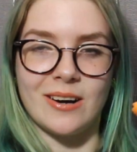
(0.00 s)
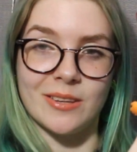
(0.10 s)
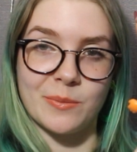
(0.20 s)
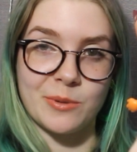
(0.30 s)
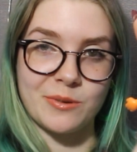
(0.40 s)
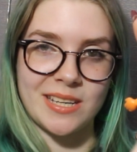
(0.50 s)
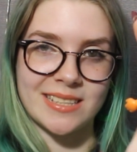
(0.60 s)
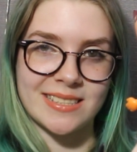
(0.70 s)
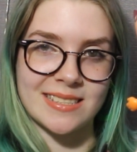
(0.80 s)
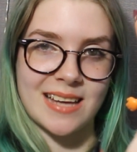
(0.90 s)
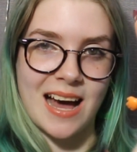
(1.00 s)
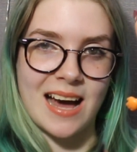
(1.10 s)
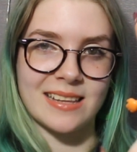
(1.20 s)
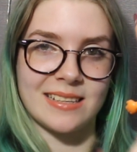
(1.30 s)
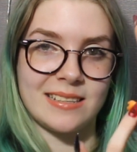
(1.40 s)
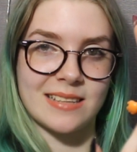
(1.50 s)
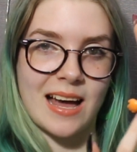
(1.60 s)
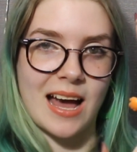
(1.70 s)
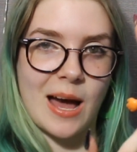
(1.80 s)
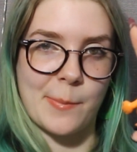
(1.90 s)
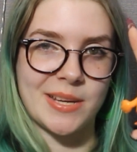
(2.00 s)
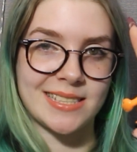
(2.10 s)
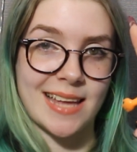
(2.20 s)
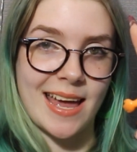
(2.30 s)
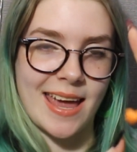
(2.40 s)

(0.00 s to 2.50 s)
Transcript: on the booty it says hot, like he's a hot piece of